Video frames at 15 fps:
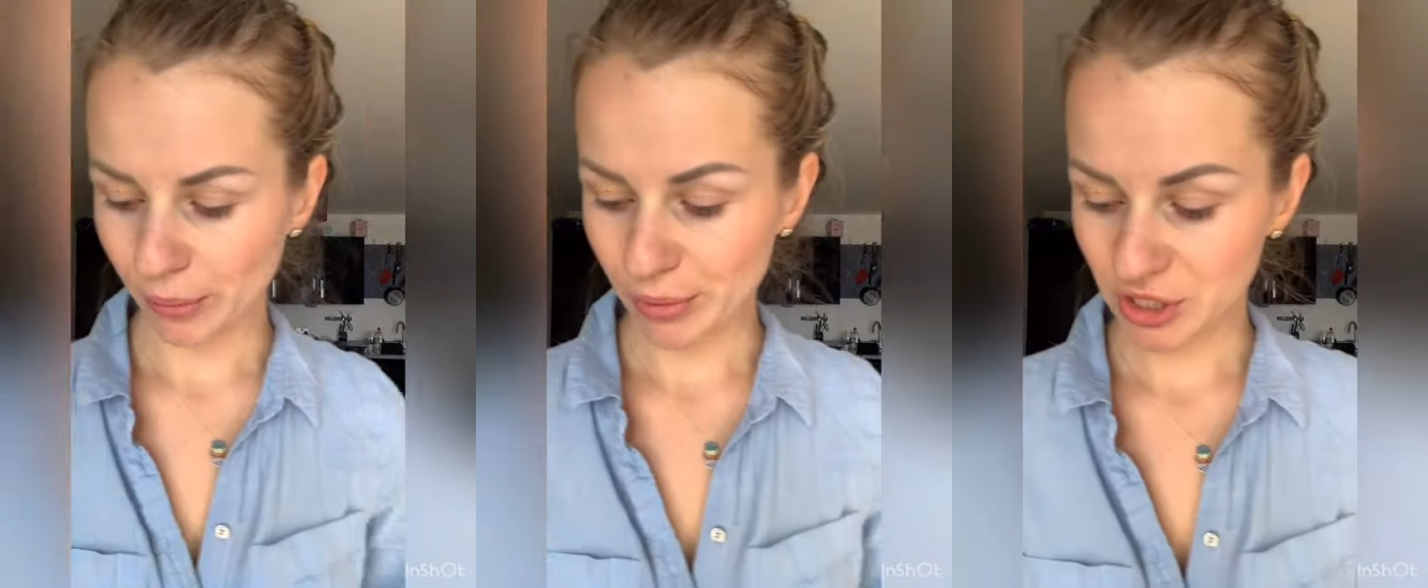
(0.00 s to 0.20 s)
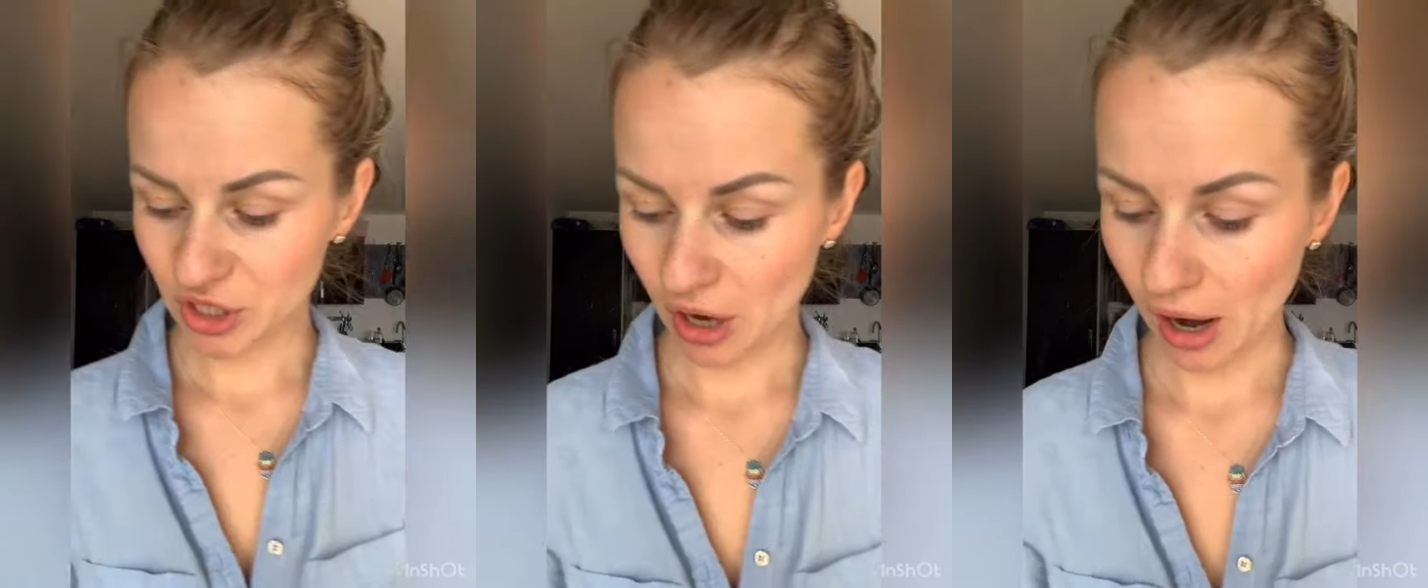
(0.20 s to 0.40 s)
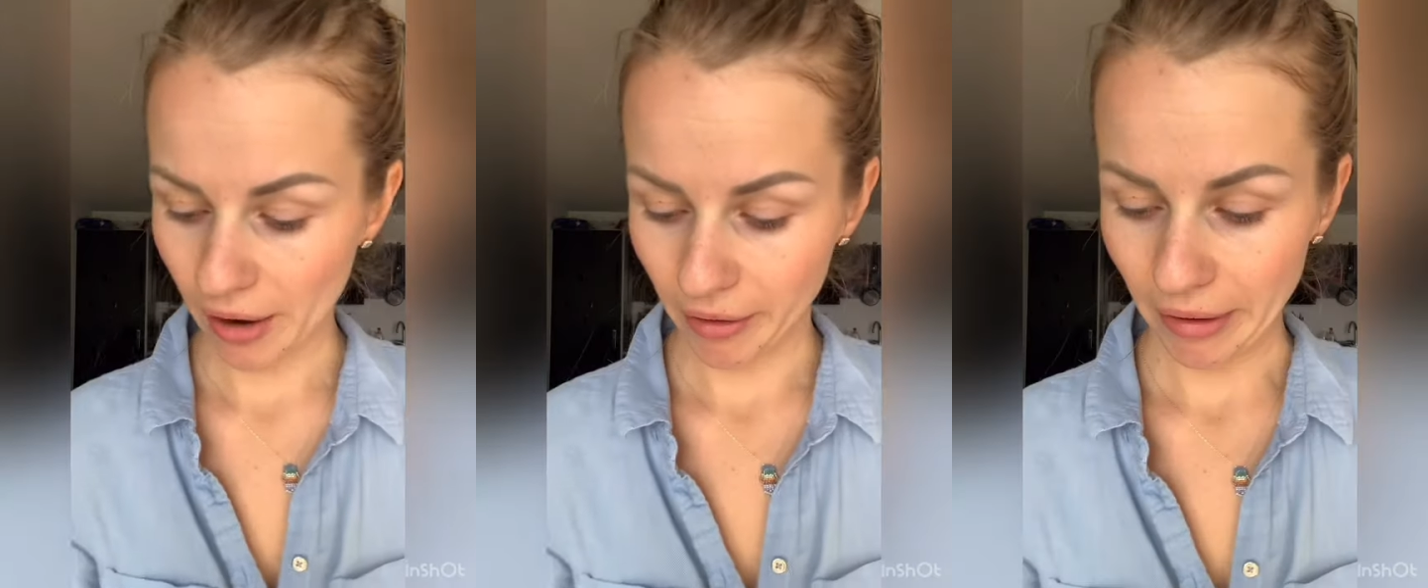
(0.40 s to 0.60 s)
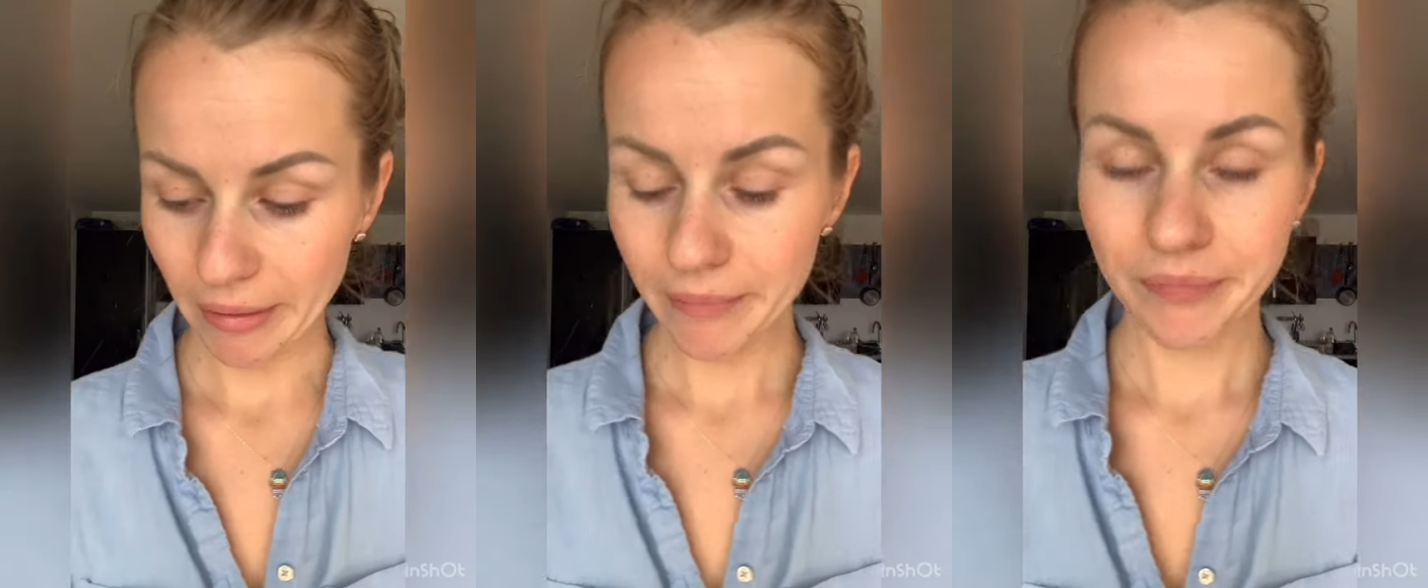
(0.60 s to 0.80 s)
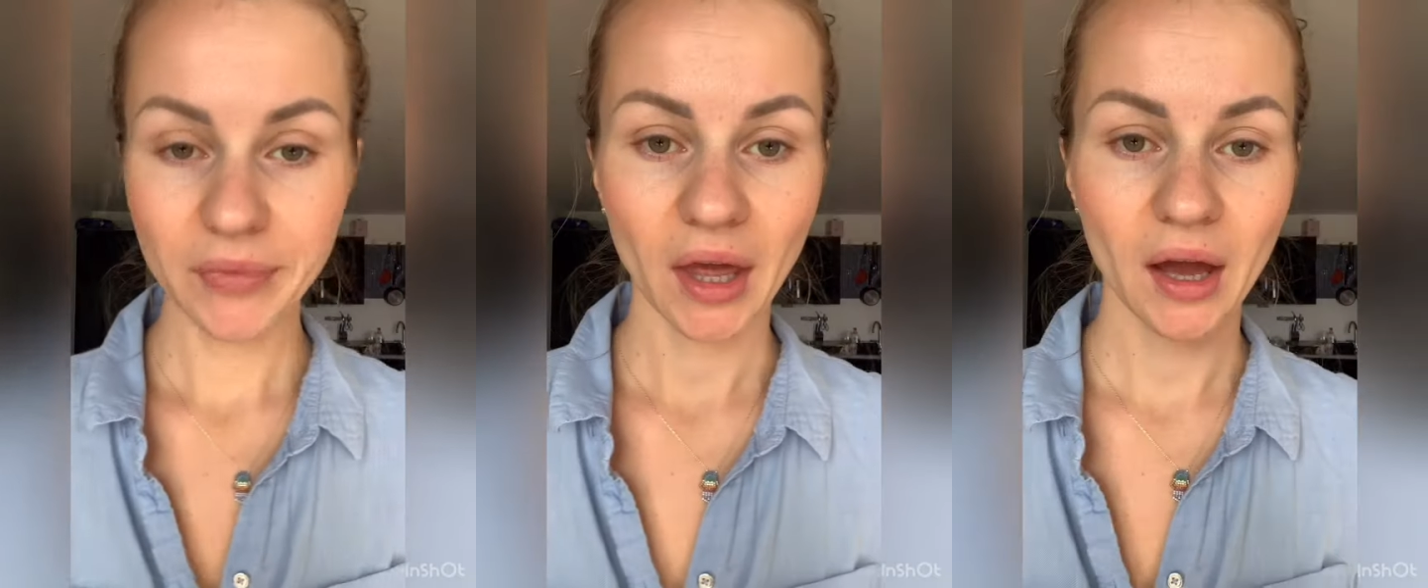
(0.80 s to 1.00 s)
mascara,
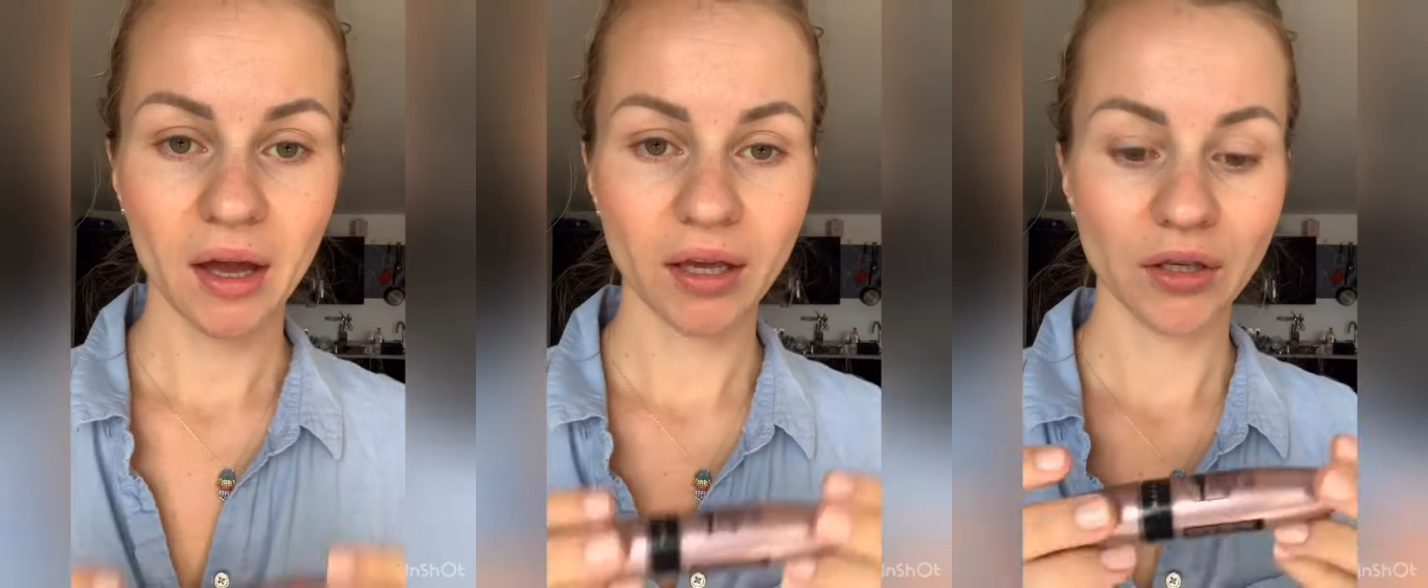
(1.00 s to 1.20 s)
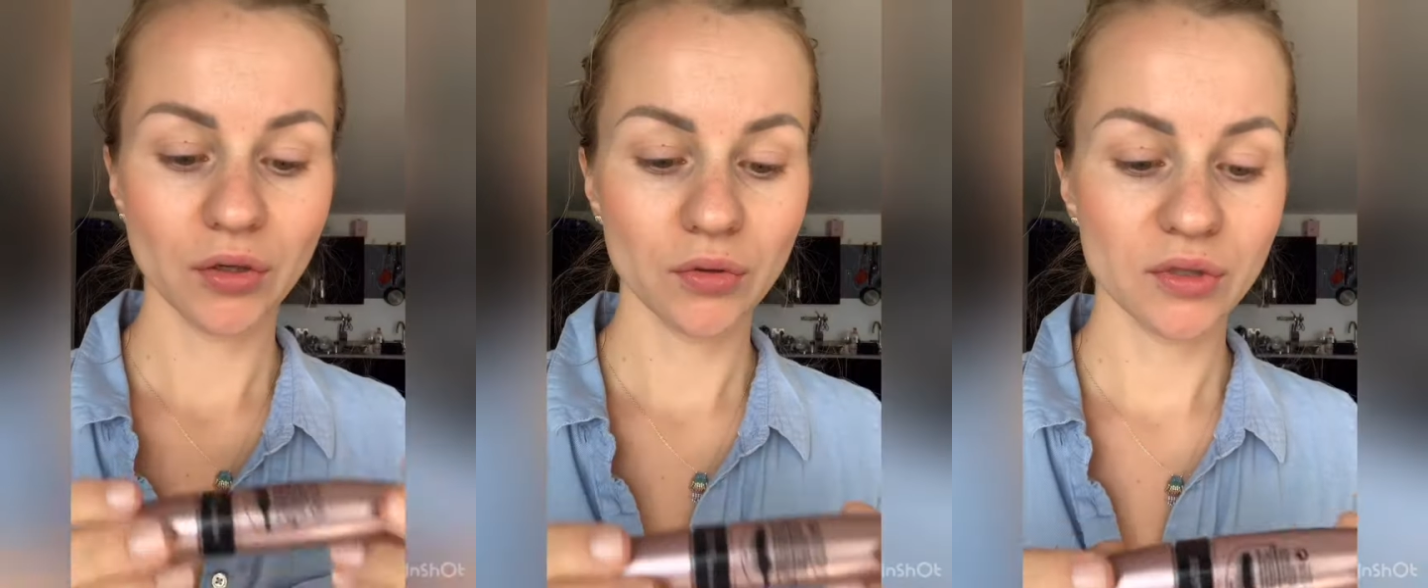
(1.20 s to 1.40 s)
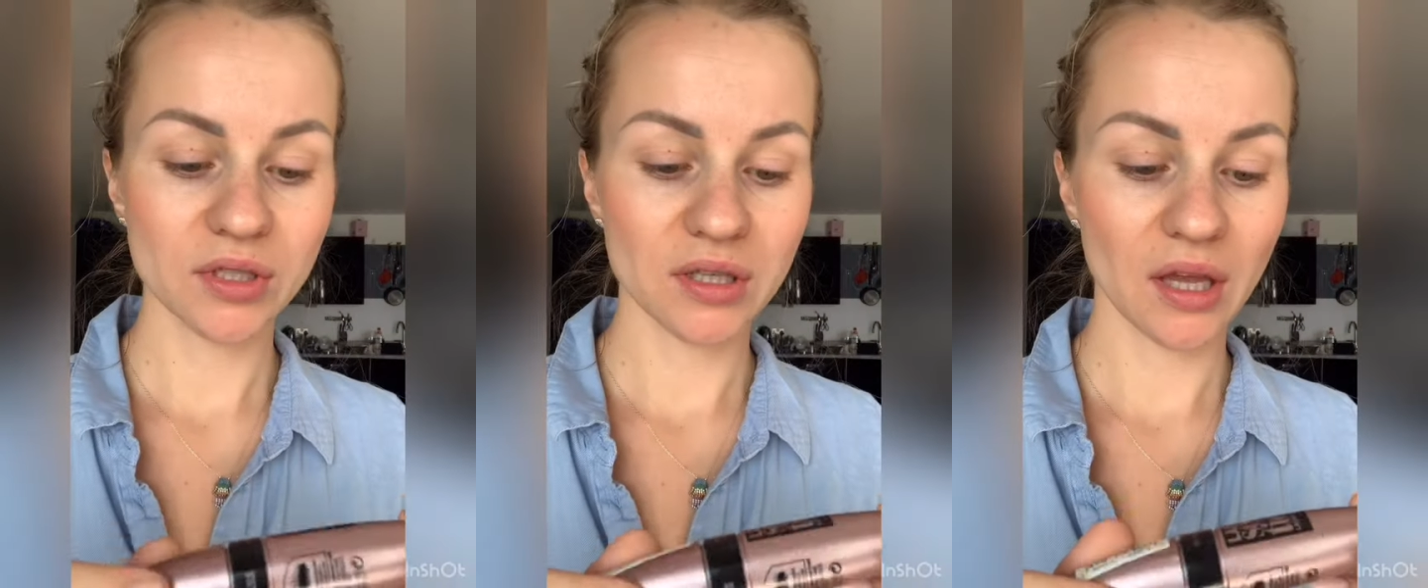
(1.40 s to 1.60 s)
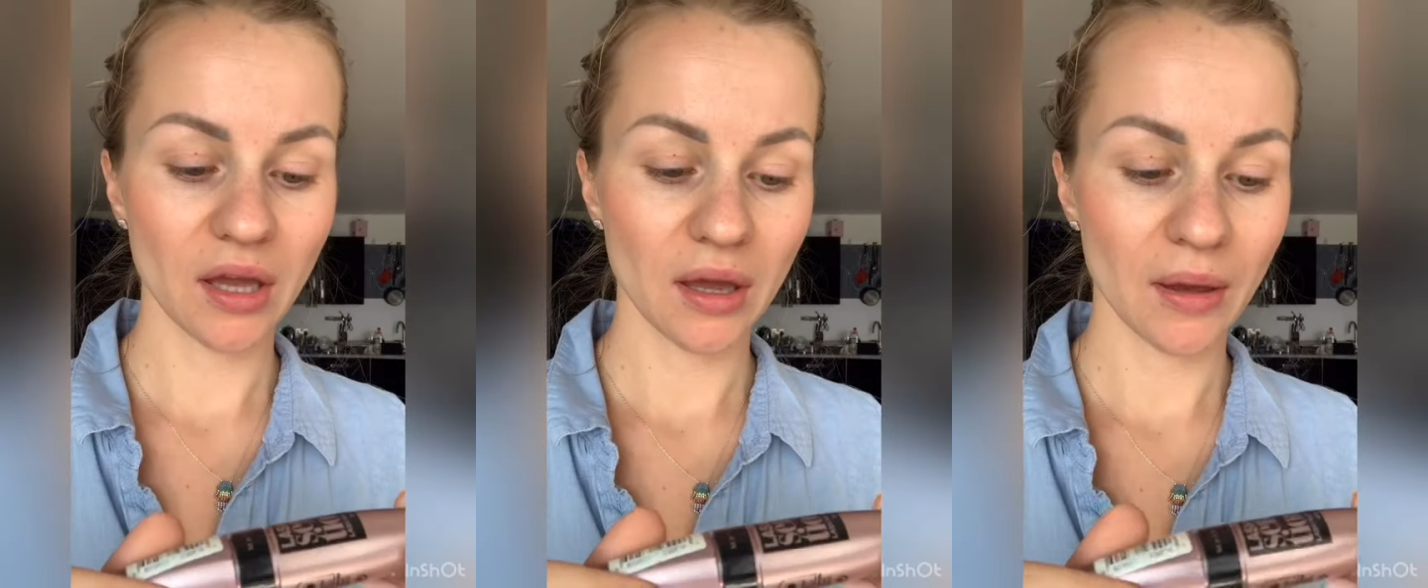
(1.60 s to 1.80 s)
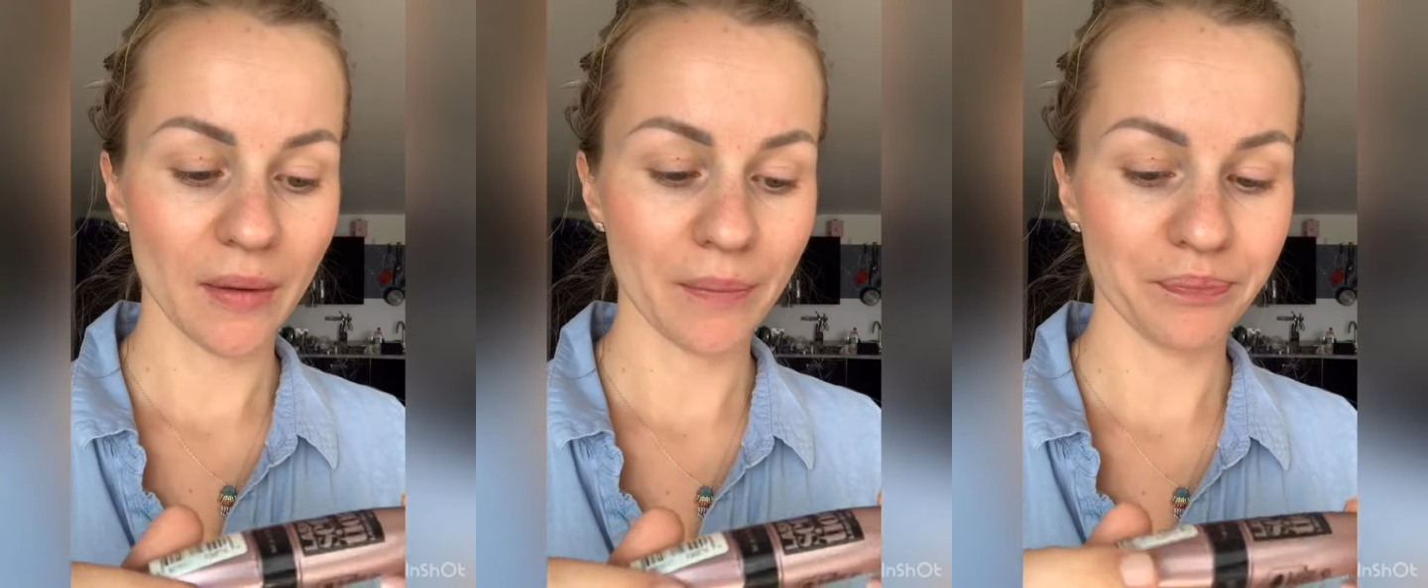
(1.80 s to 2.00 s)
I use
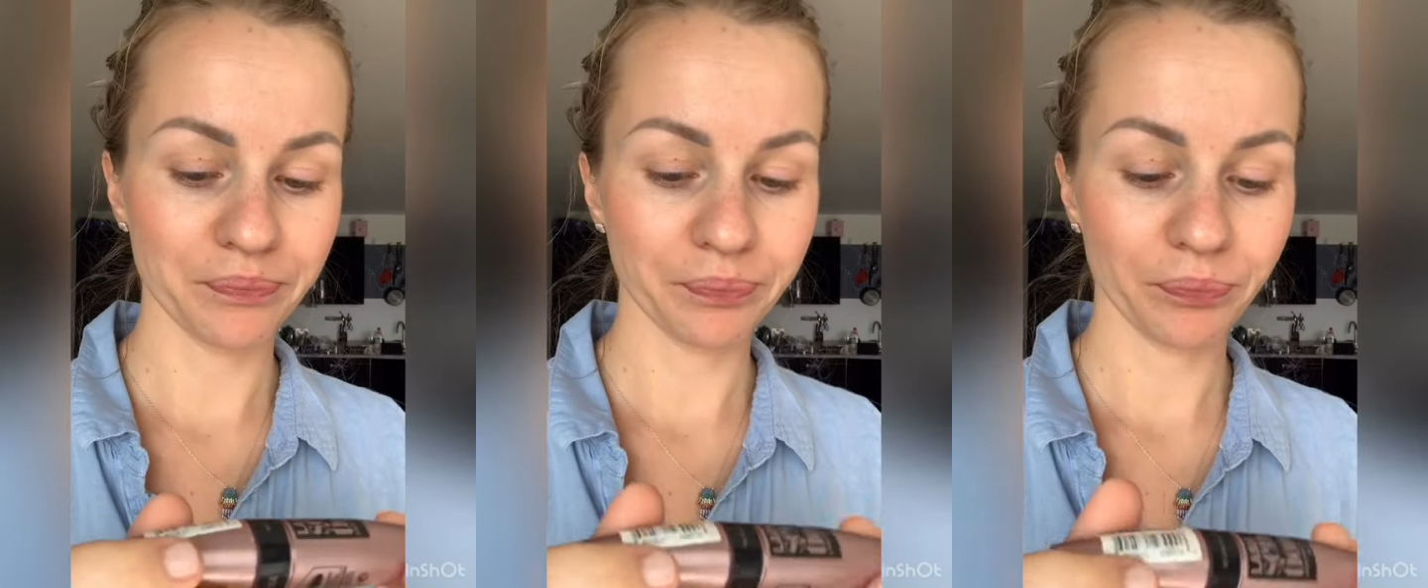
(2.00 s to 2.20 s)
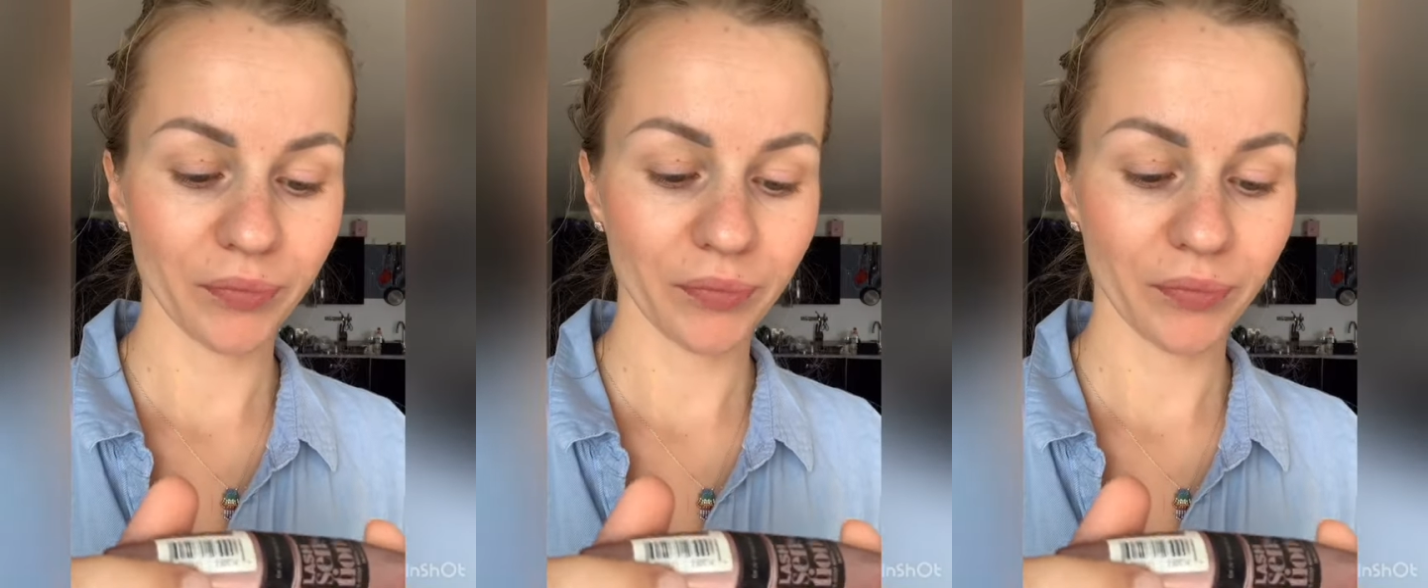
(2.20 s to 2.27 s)
the